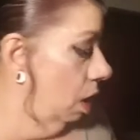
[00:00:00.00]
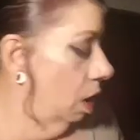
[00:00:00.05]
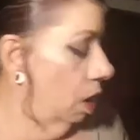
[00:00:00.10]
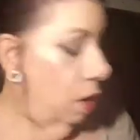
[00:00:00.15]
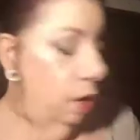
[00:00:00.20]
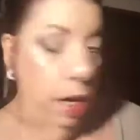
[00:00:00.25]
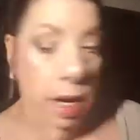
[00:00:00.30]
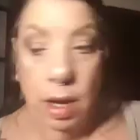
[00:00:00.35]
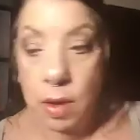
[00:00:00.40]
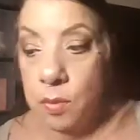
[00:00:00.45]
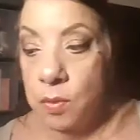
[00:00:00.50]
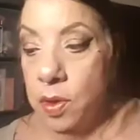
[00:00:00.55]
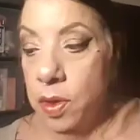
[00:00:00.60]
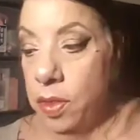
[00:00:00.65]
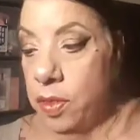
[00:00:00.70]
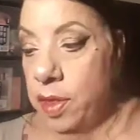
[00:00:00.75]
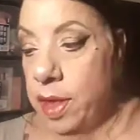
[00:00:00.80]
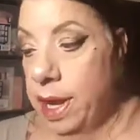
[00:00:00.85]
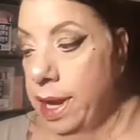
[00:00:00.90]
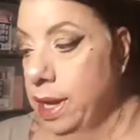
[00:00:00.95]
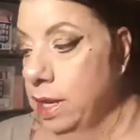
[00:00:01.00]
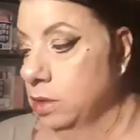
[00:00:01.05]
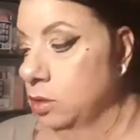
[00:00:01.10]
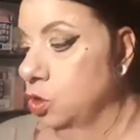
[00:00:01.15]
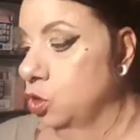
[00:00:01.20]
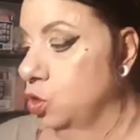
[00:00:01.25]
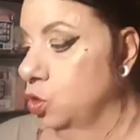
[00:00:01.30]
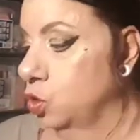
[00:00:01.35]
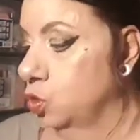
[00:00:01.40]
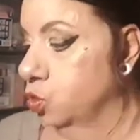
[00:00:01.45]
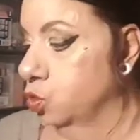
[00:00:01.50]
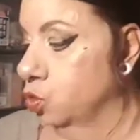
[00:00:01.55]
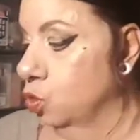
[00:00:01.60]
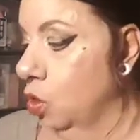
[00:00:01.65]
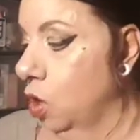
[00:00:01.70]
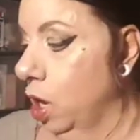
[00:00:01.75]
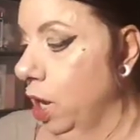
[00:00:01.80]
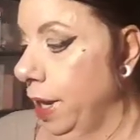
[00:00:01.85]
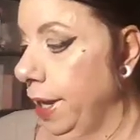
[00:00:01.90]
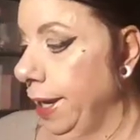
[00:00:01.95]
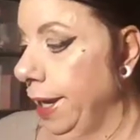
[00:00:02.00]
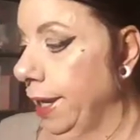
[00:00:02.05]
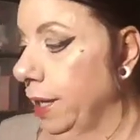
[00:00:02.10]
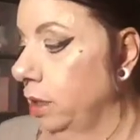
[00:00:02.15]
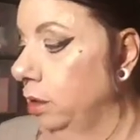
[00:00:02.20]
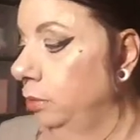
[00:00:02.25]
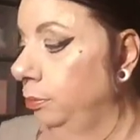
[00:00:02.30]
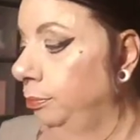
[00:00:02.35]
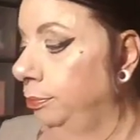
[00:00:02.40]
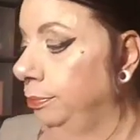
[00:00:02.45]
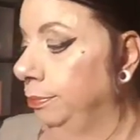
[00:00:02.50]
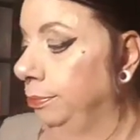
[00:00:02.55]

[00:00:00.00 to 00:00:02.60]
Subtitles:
Alright, and while that's drying,